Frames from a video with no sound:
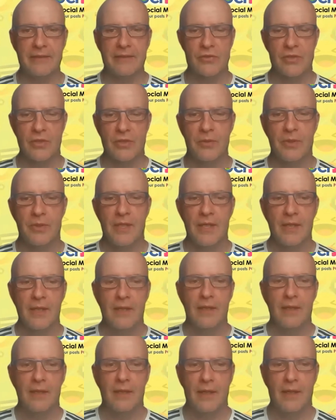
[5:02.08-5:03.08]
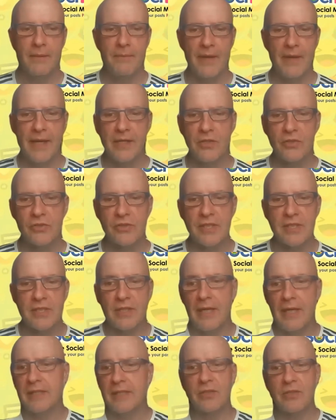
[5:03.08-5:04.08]
So um, I use it
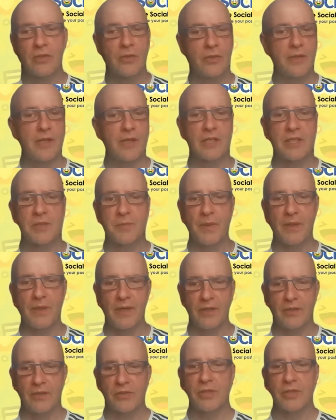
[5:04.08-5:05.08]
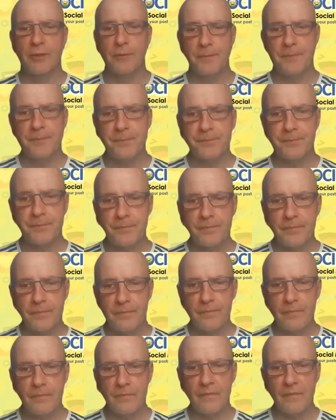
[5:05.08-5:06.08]
as, a learning experience. So,
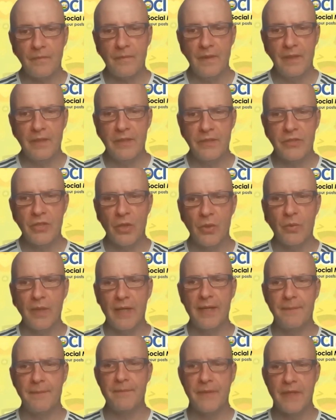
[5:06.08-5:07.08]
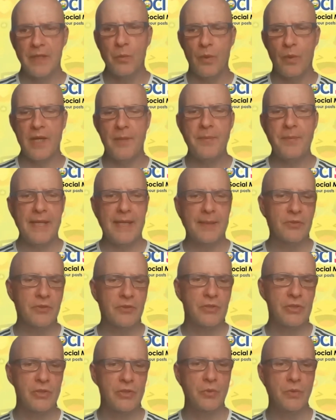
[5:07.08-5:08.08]
so um, you want to be able
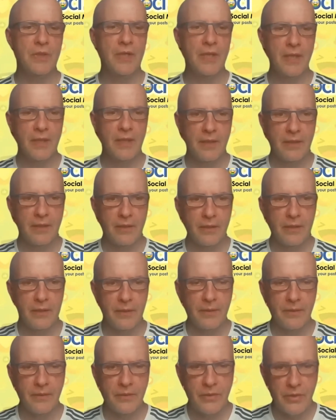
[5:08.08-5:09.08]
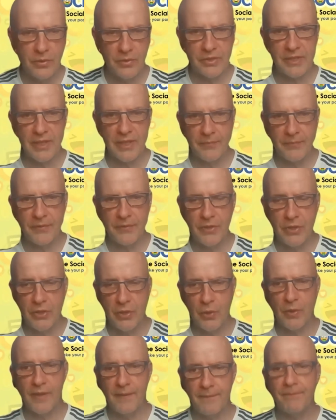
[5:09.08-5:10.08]
to do some,
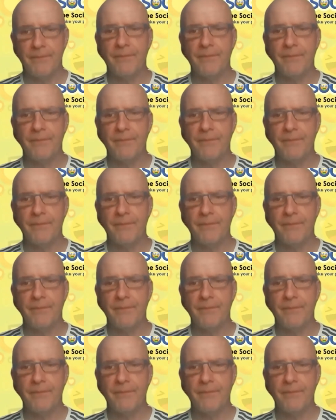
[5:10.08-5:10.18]
do it,